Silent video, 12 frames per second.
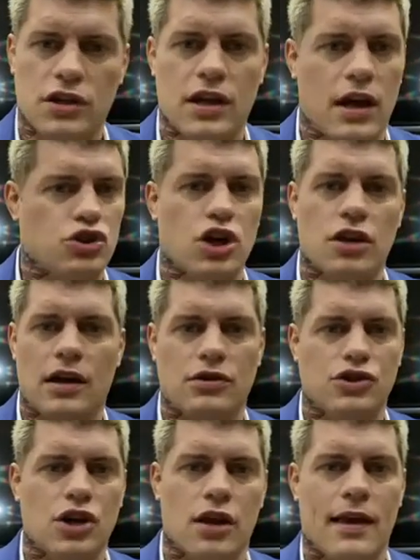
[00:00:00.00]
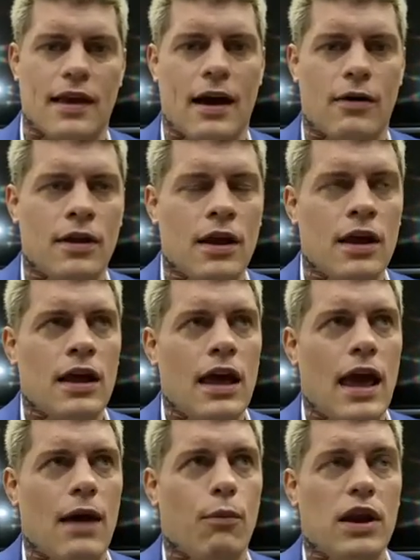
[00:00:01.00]
down, shut down, shut down,
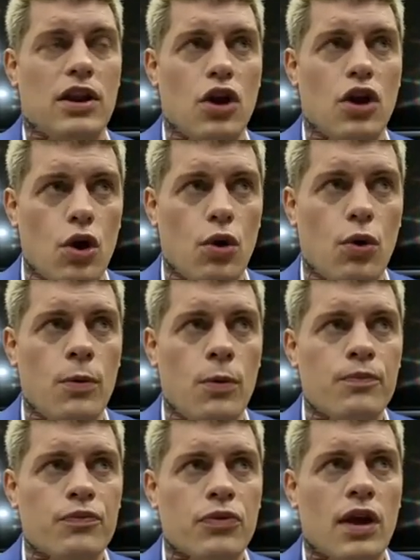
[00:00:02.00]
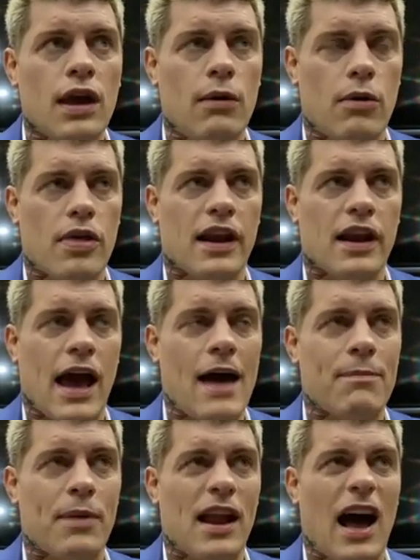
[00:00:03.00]
and we knew it was going to
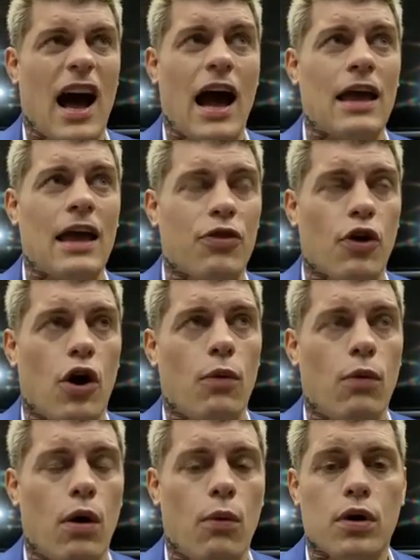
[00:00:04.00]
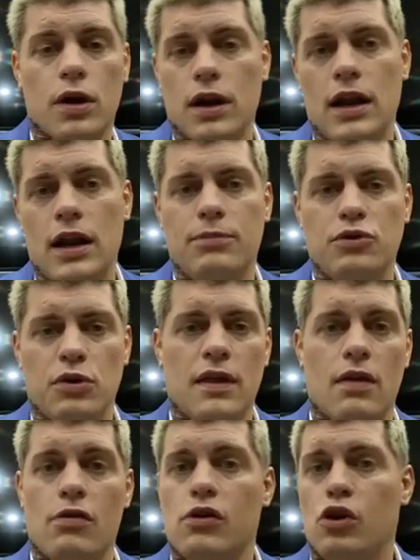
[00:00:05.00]
happen. I had thought, well, we're going to end up doing
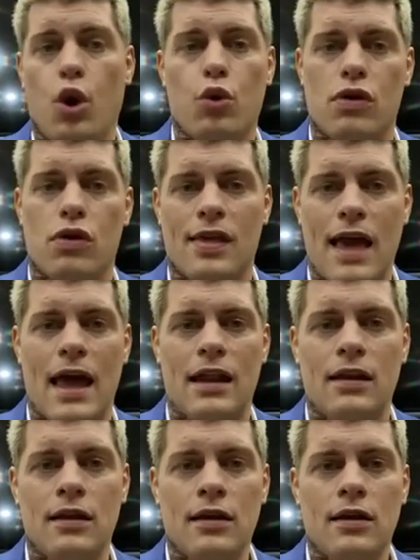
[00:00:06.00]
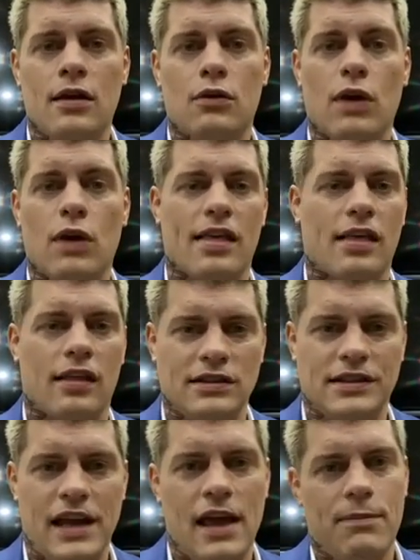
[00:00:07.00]
these closed set wrestling
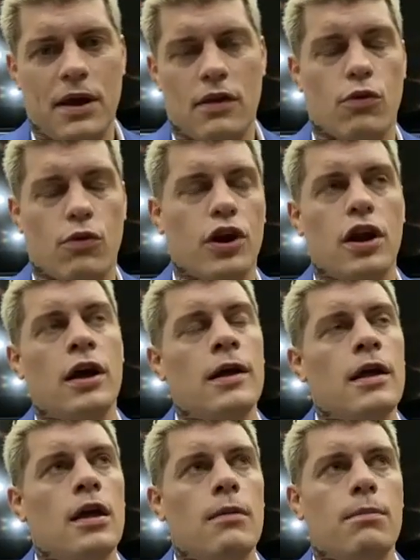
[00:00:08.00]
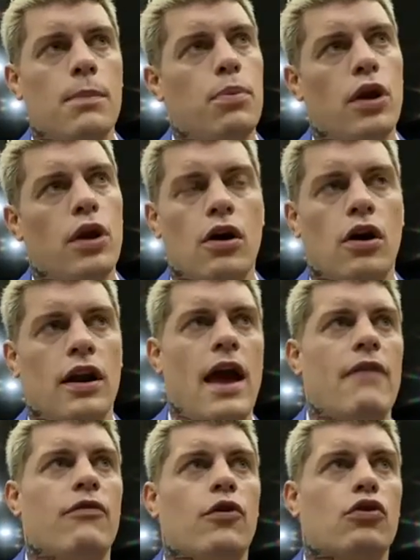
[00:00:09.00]
tapings. We're going to be putting on
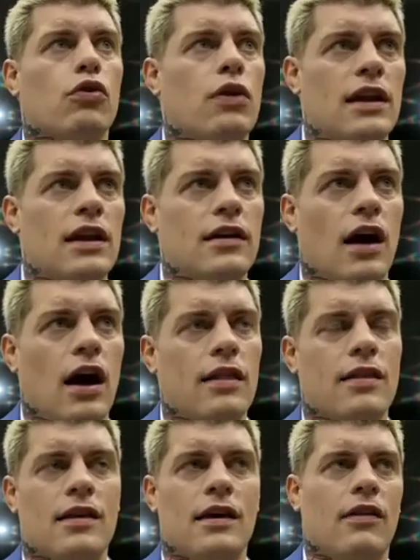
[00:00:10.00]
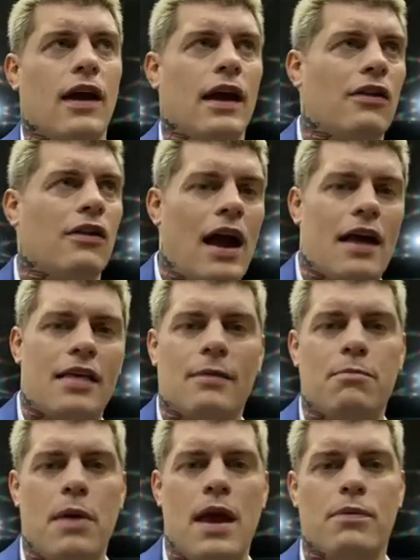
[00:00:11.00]
evergreen content like classic
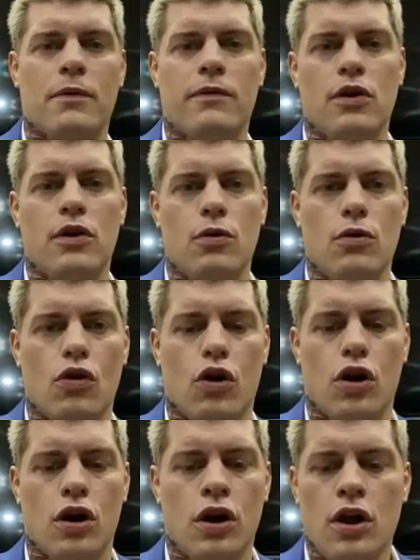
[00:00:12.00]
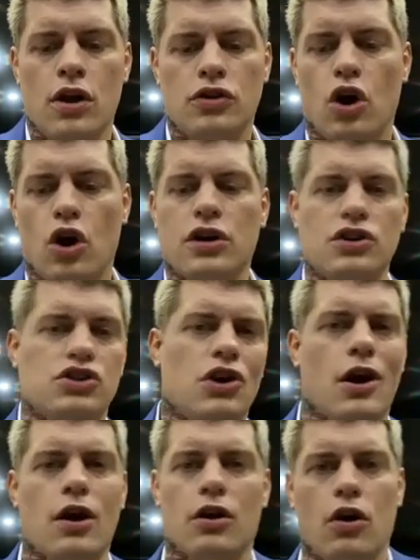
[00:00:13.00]
pay per views or Talk is
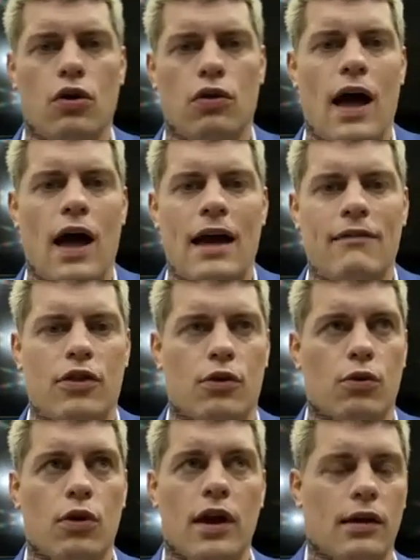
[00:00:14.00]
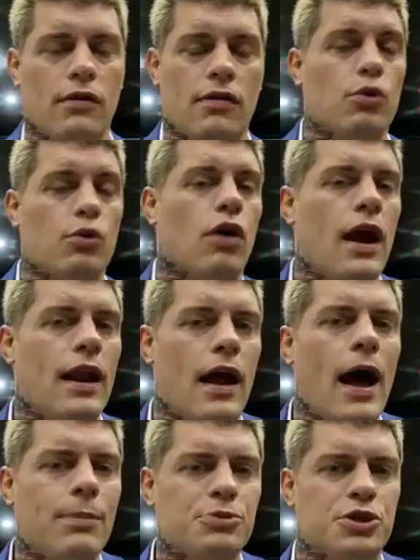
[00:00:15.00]
Jericho live in the ring. Some great
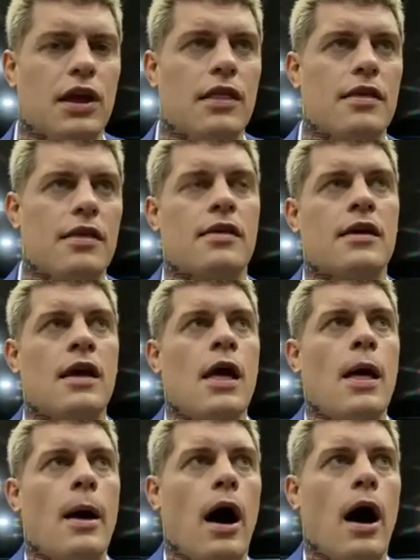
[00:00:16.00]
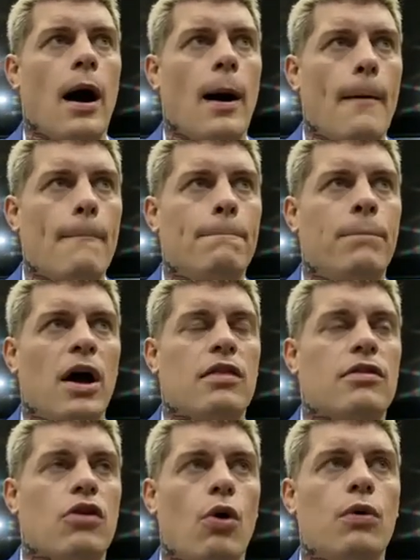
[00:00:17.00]
options. Mm. But
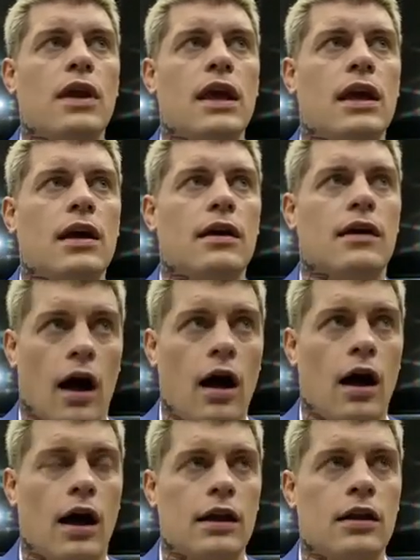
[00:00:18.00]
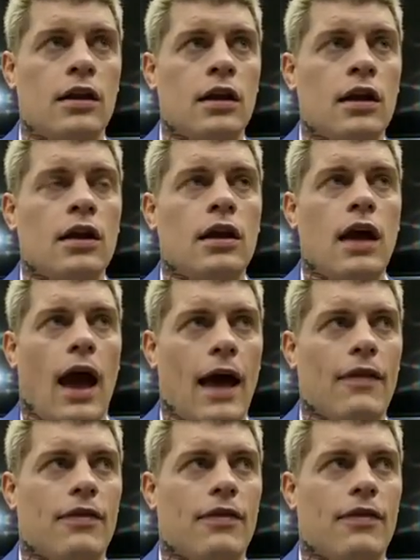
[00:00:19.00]
Tony Khan had